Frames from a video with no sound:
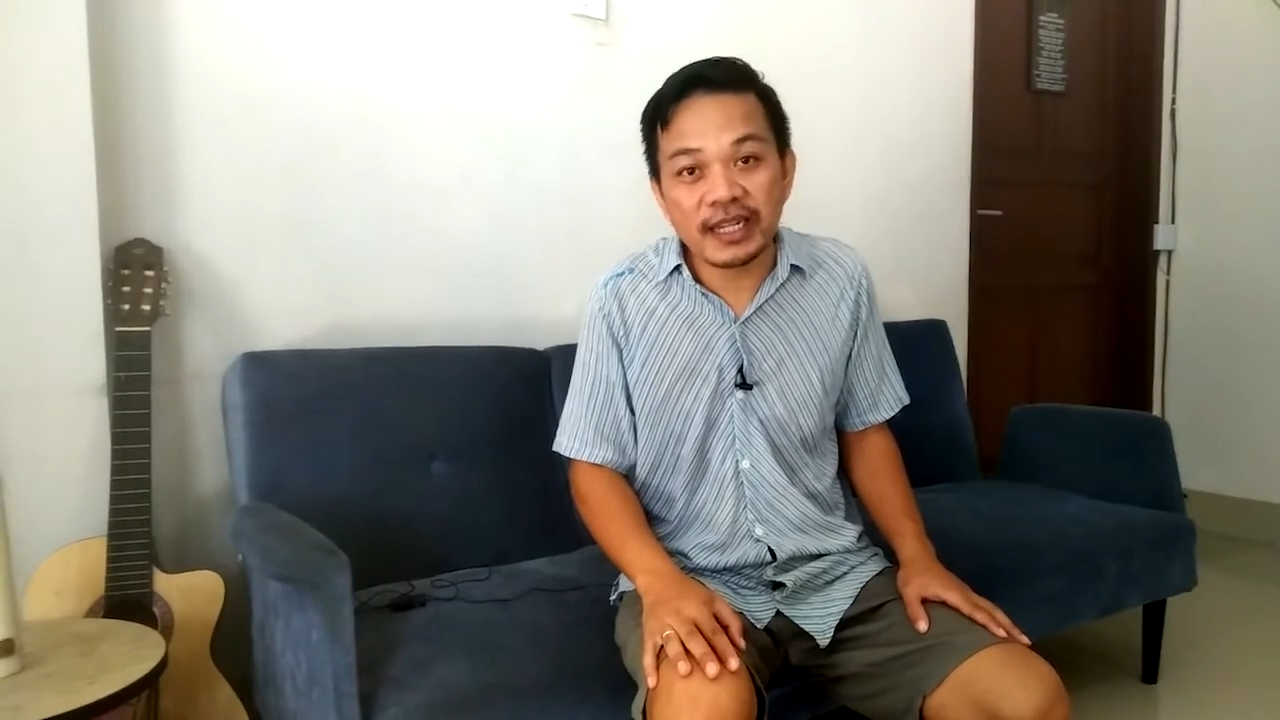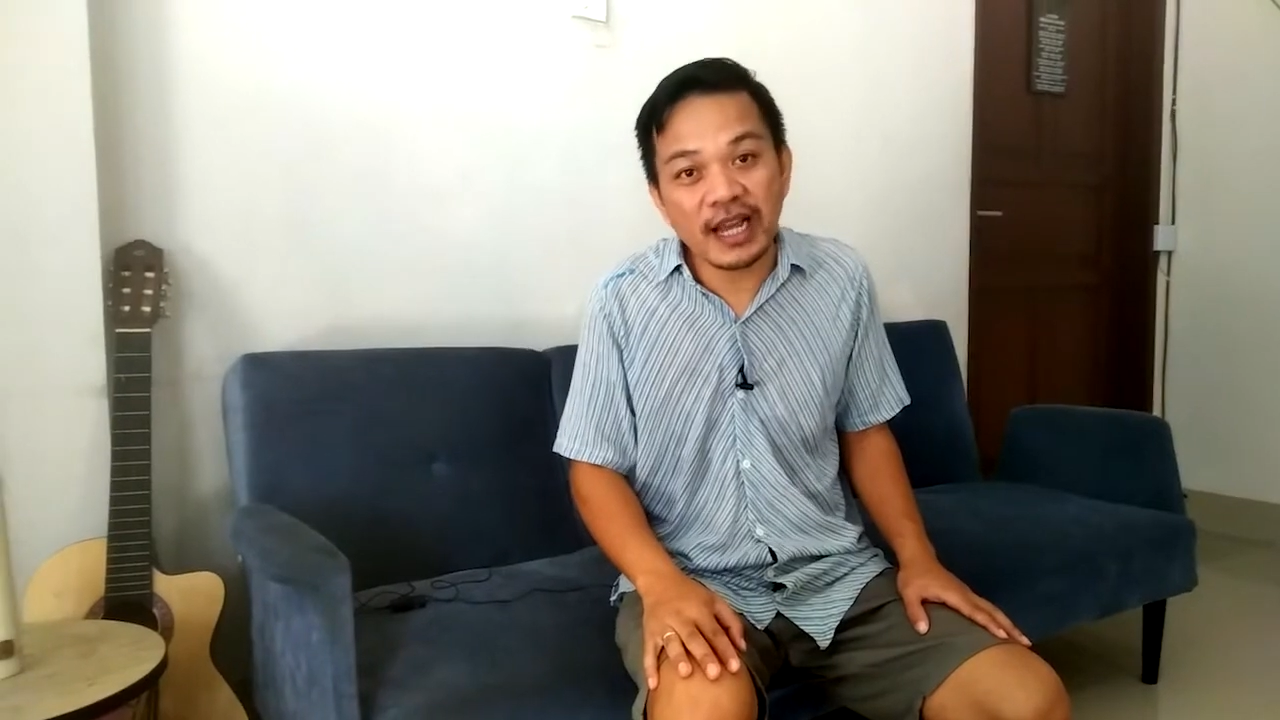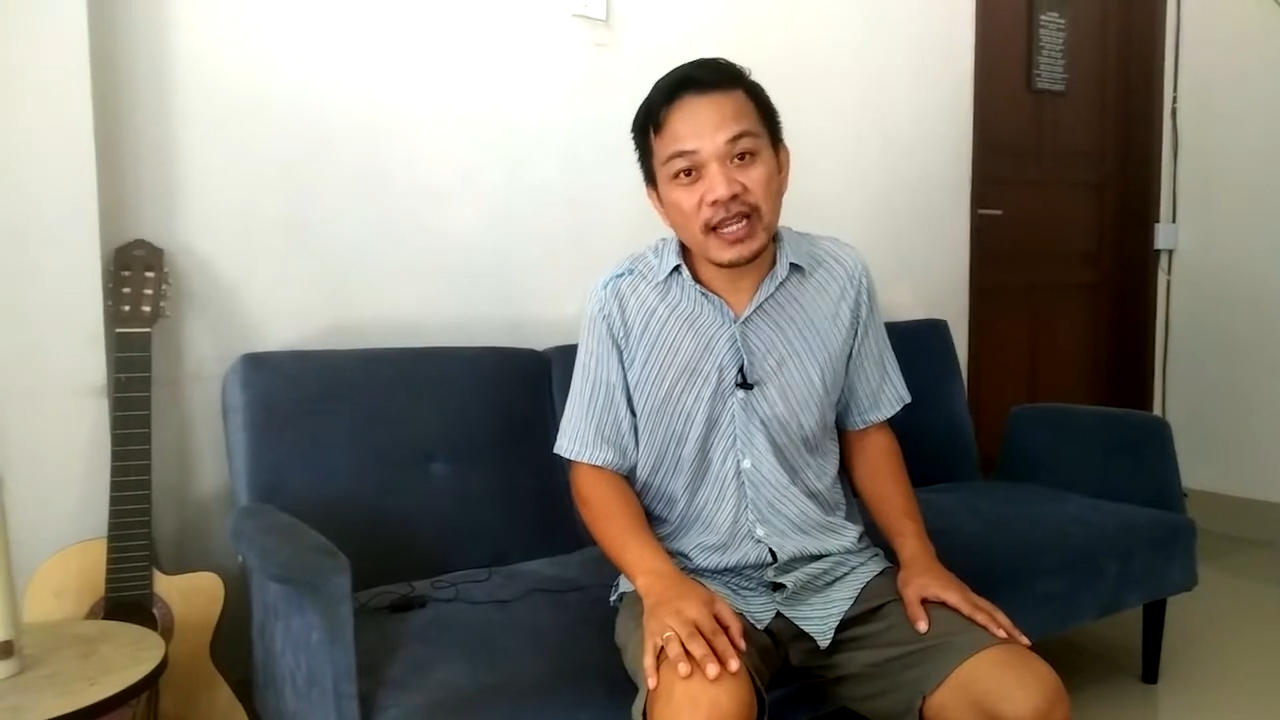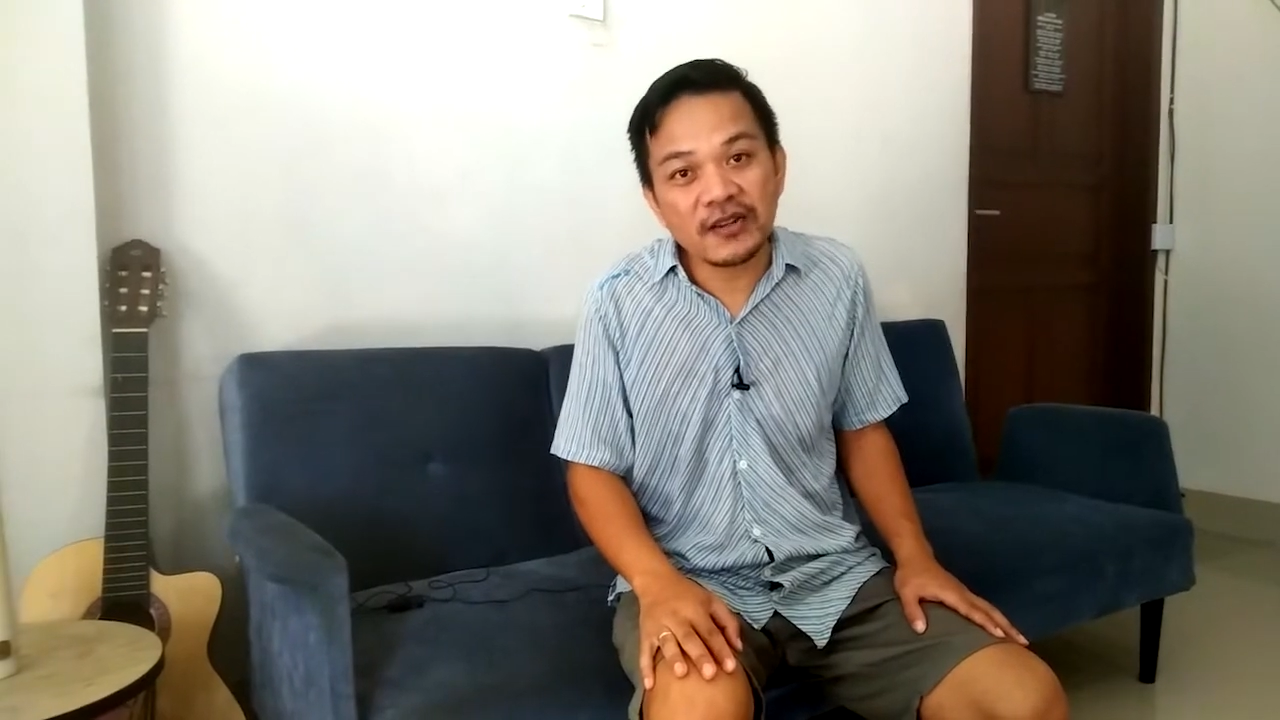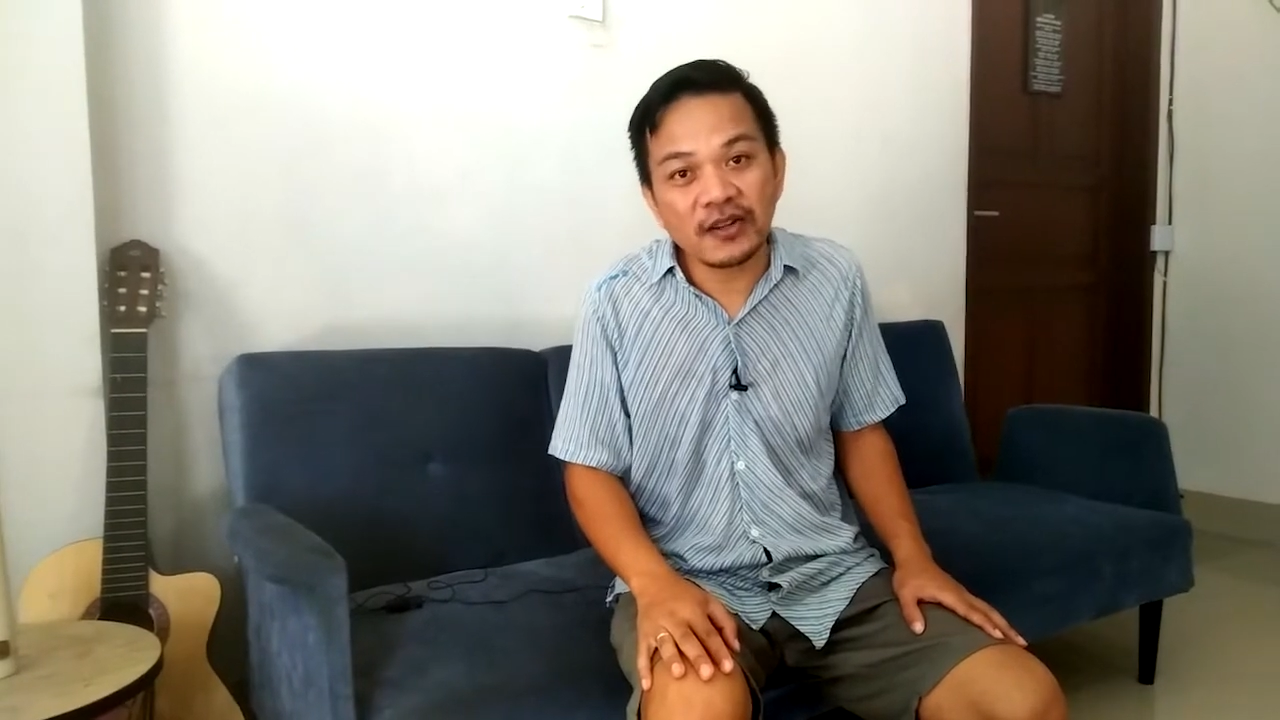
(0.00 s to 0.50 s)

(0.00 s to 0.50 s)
and eye